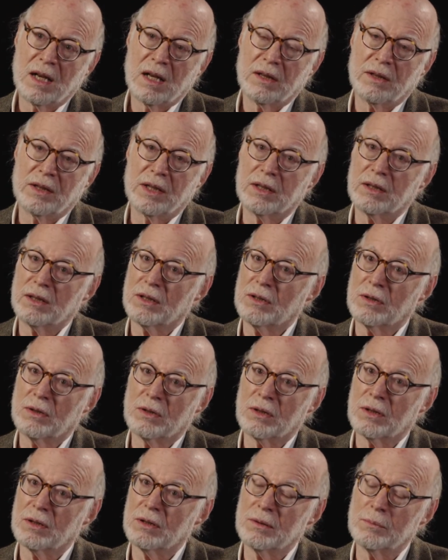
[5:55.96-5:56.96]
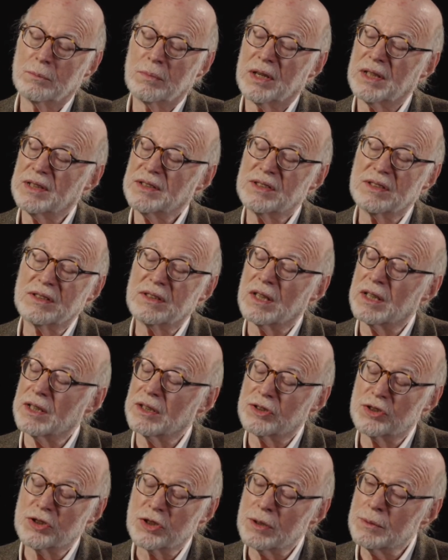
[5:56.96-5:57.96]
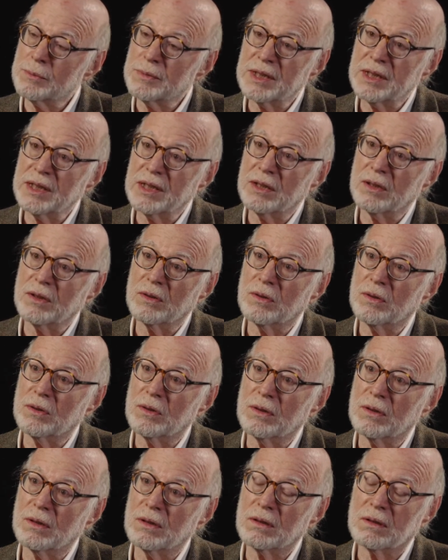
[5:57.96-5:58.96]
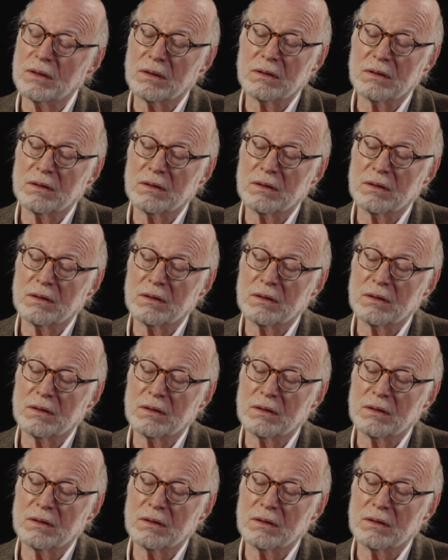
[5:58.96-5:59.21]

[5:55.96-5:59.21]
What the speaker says: that occur in places like Germany or